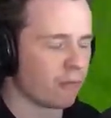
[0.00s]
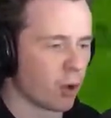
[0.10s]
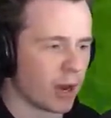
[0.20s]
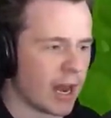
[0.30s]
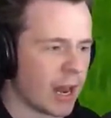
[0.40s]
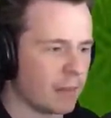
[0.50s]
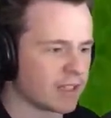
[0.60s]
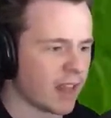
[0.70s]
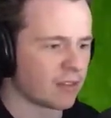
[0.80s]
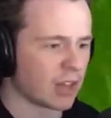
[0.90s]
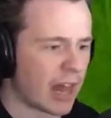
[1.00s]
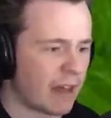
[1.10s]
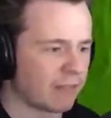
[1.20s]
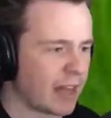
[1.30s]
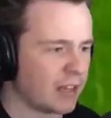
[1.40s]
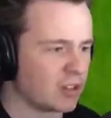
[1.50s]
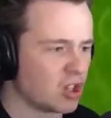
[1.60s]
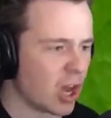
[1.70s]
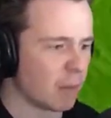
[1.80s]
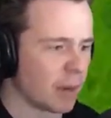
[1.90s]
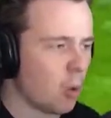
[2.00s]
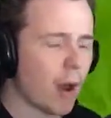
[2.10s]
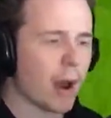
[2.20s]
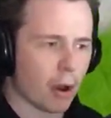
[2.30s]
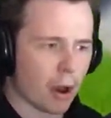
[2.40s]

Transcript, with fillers: 14 enemies left alive. Ladies and gentlemen, we're not